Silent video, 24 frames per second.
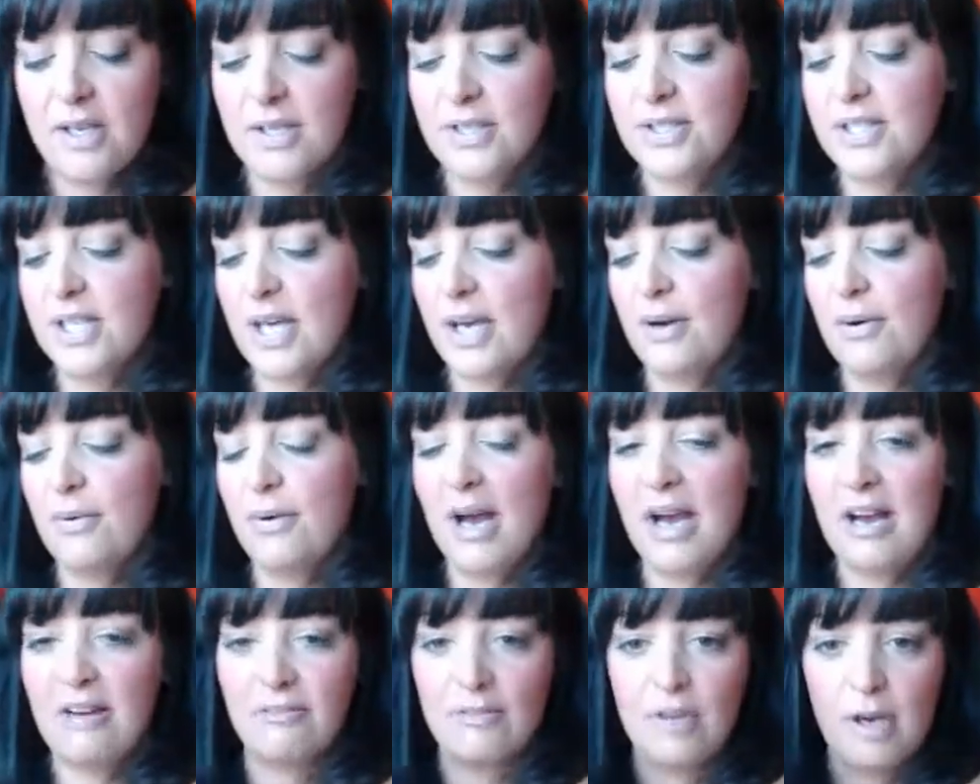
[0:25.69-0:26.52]
So
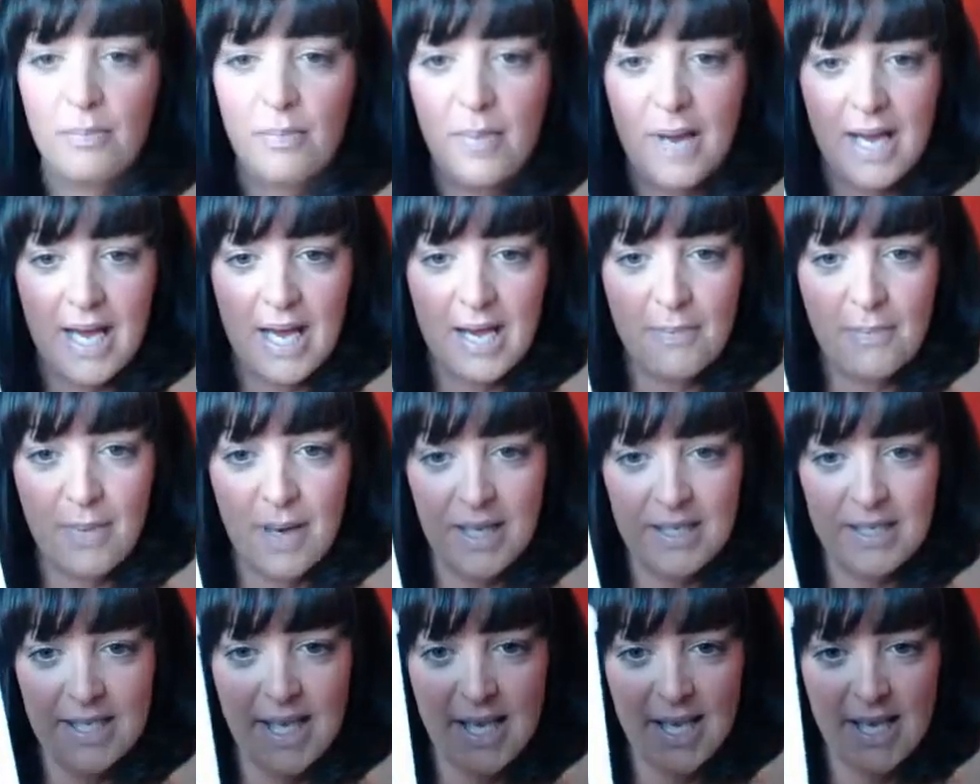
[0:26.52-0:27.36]
I've got my
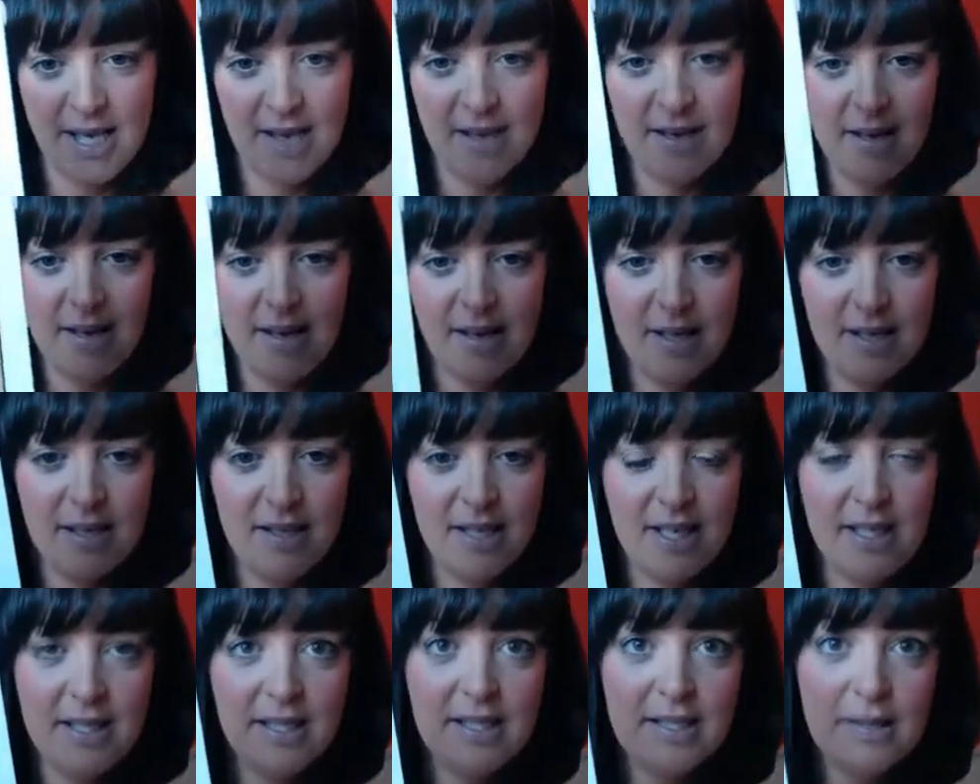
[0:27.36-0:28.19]
iPad here.
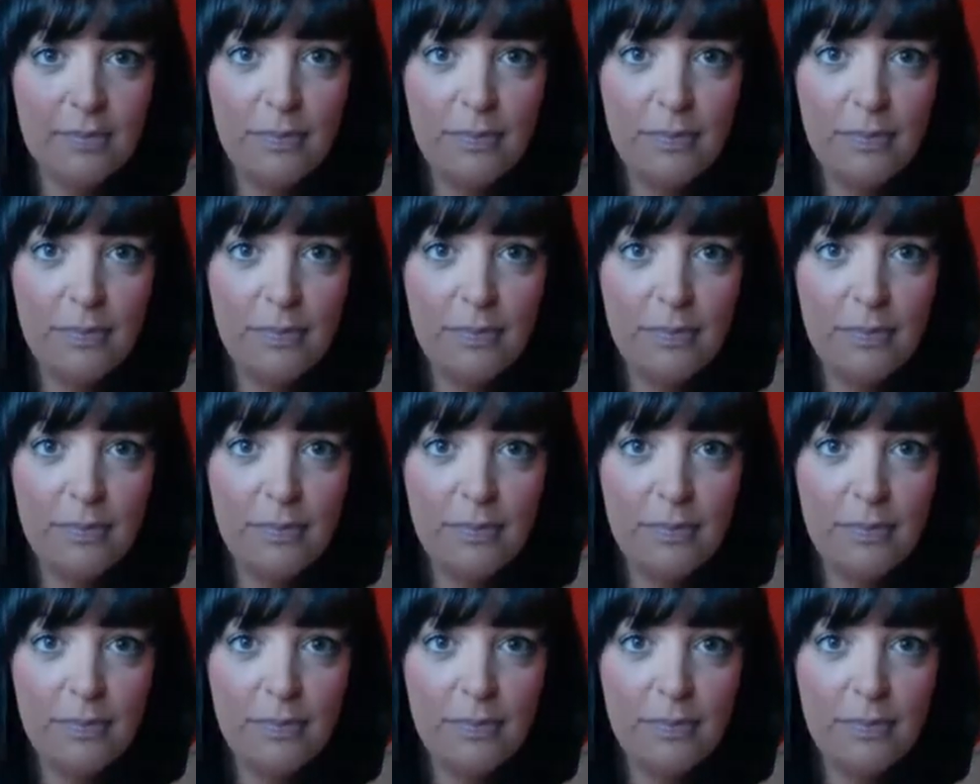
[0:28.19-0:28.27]
This is a